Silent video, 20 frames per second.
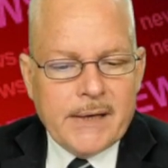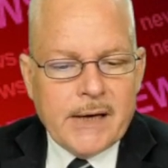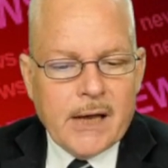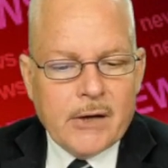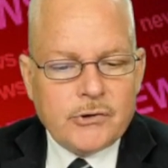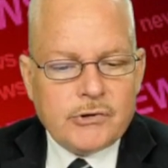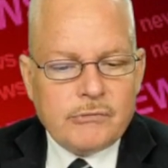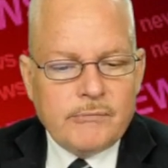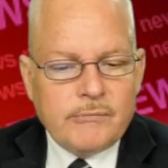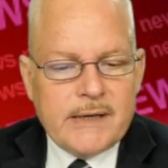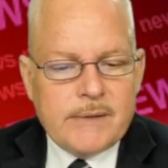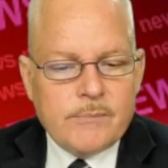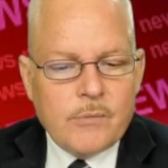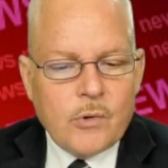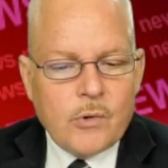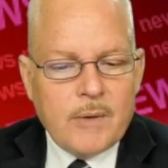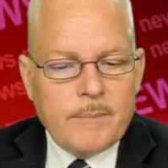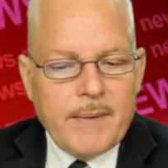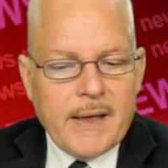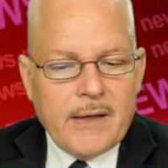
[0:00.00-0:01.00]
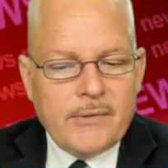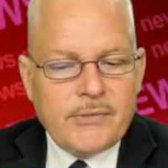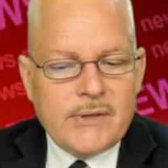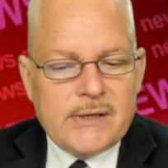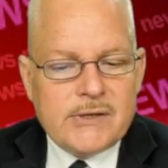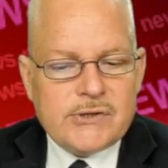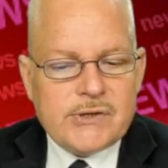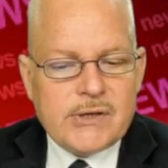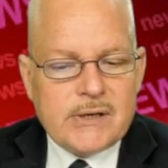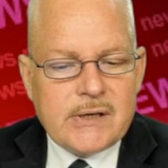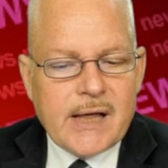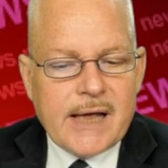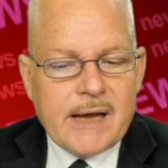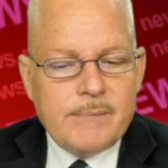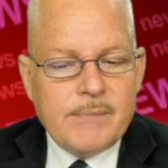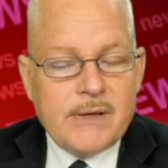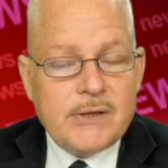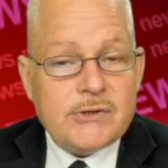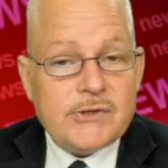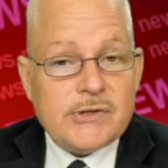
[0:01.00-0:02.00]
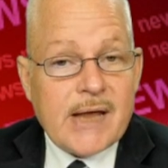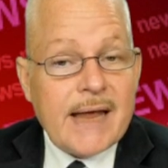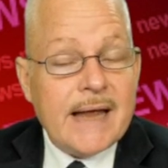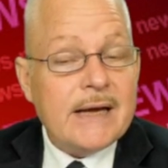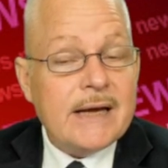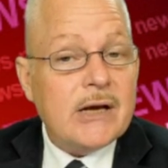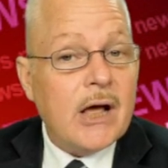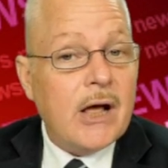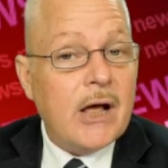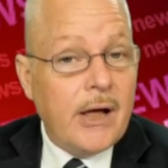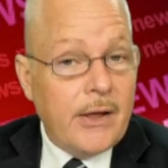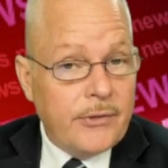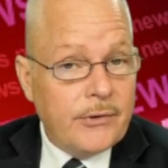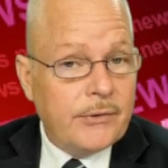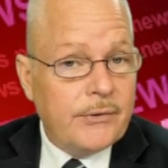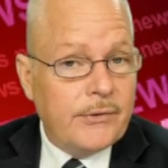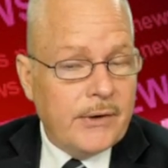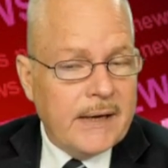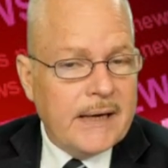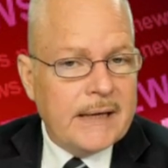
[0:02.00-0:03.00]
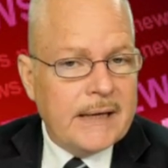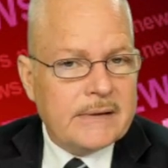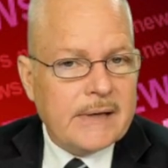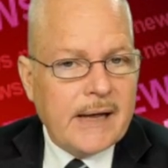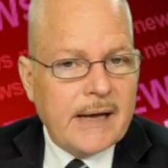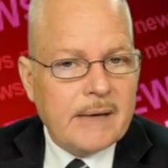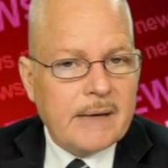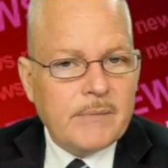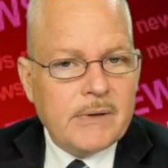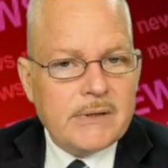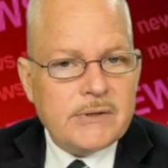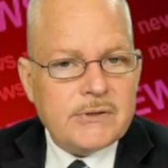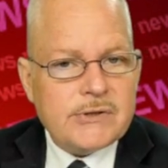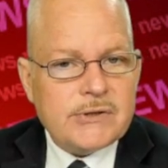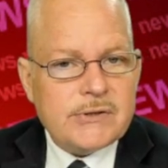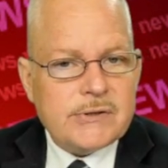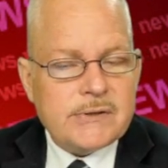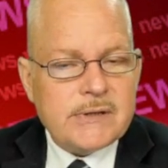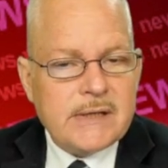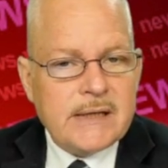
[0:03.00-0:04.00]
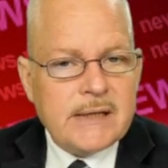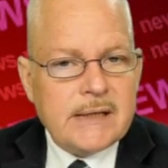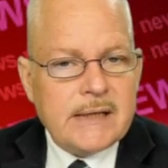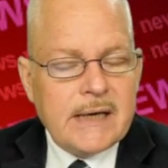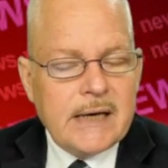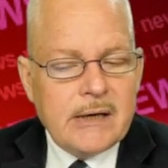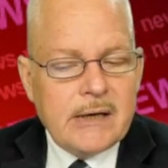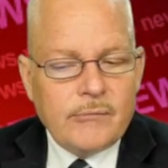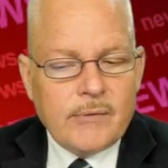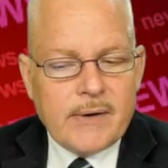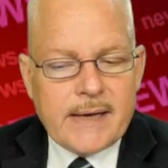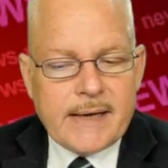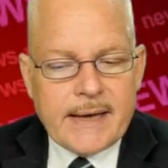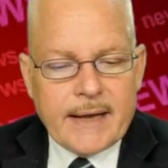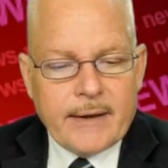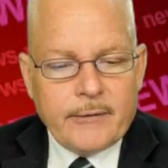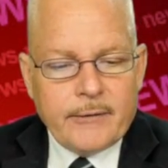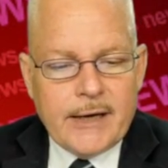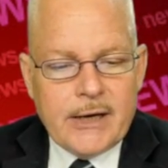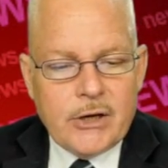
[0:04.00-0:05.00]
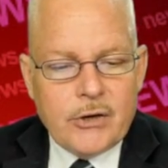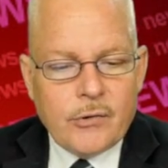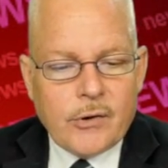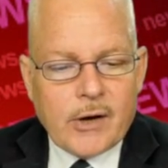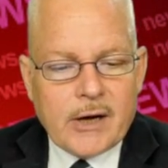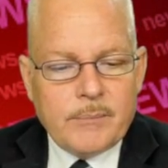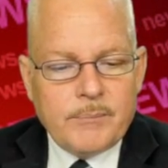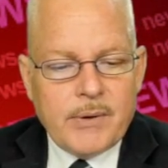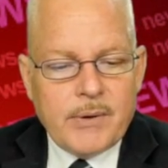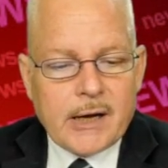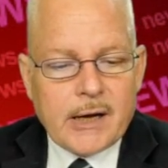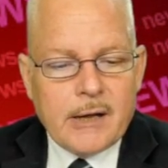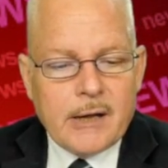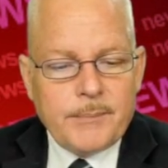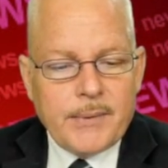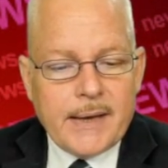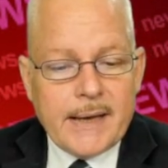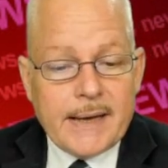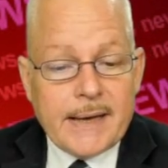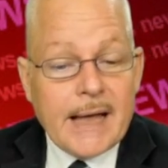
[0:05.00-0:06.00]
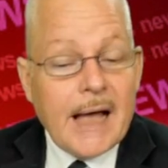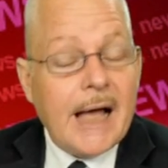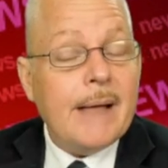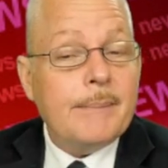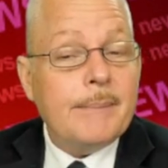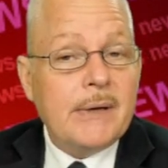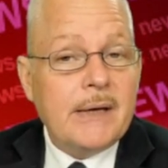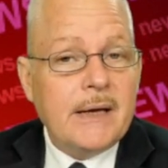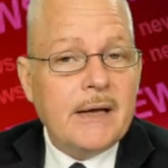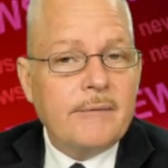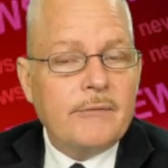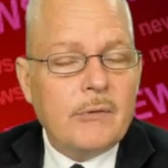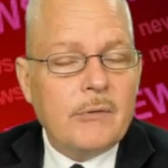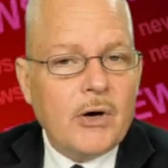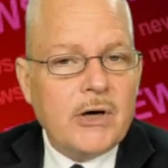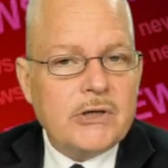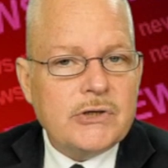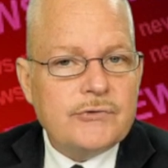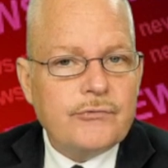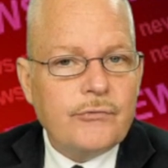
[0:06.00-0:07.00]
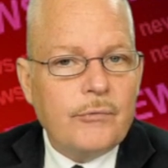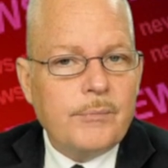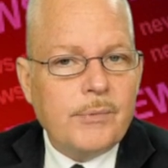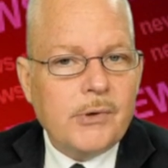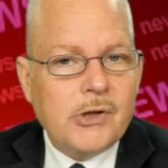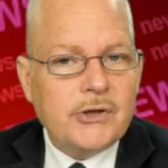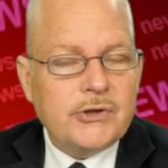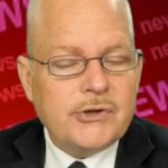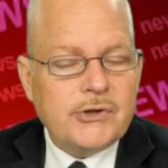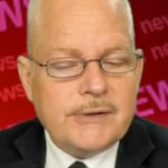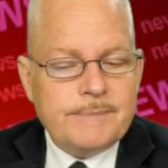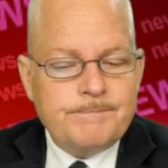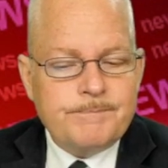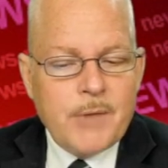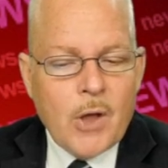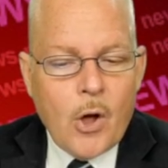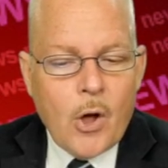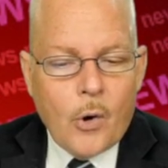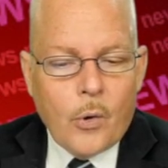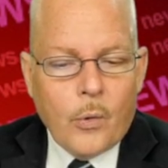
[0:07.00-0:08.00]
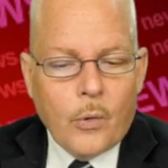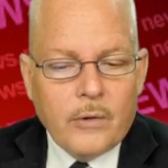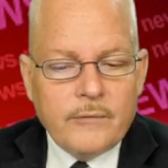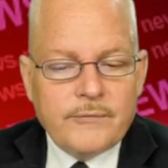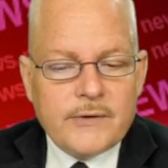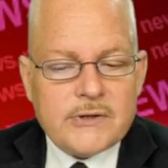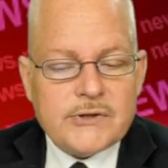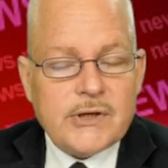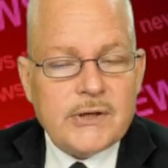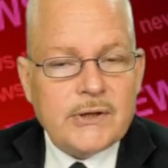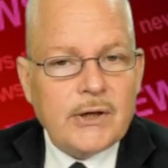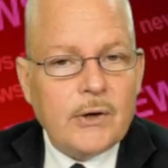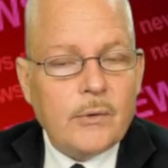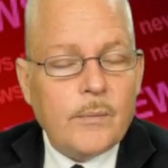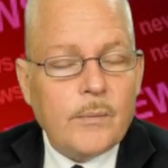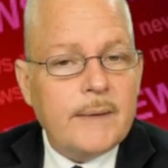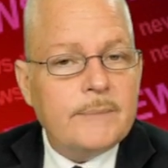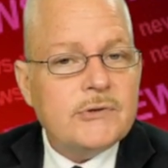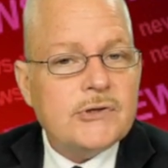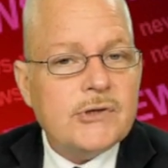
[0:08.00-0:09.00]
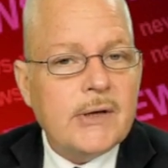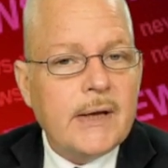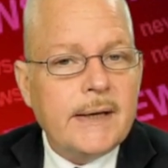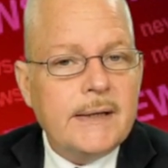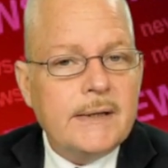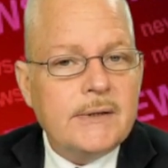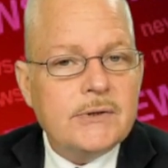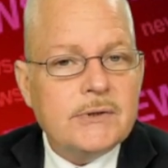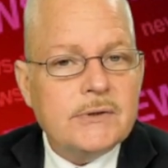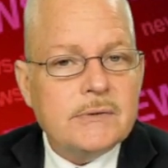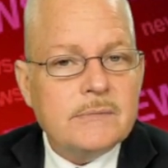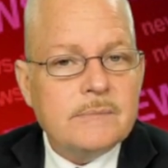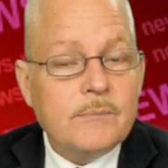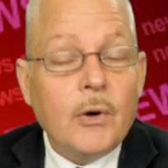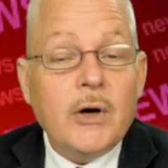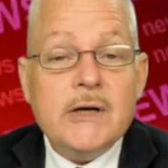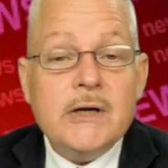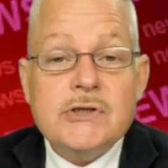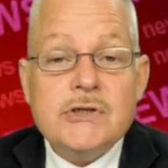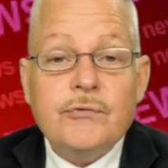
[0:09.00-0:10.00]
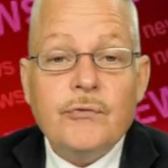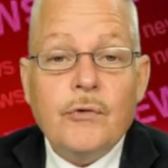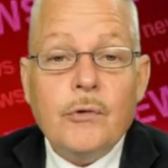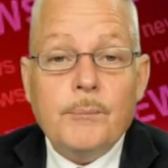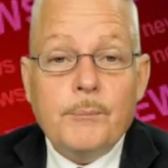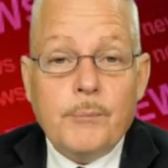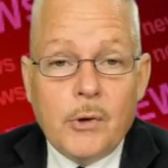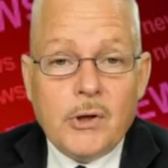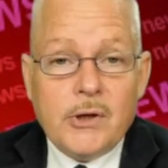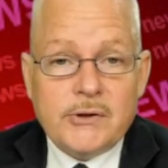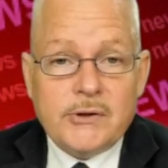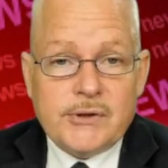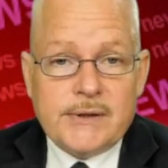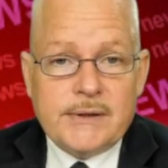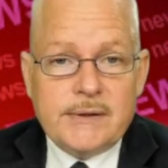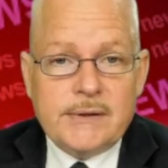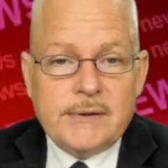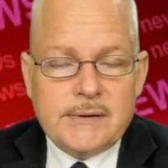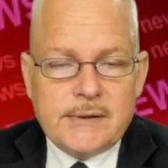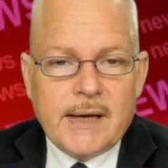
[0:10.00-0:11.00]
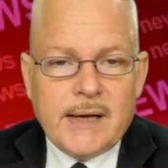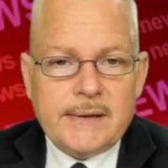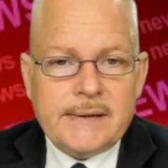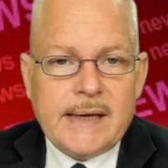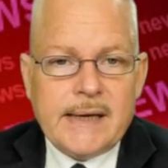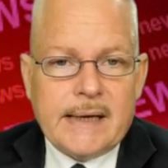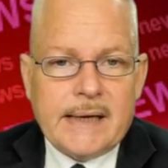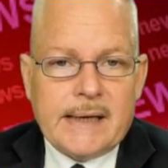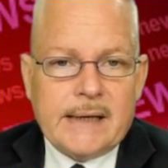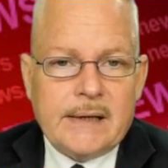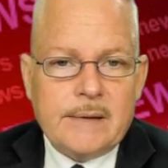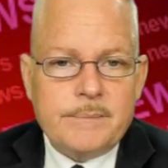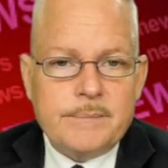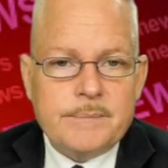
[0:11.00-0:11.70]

Now, to read more about these indictments and other indictments in Henry County, you can pick up a copy of the Martinsville Bulletin or visit their website, martinsvillebulletin.com.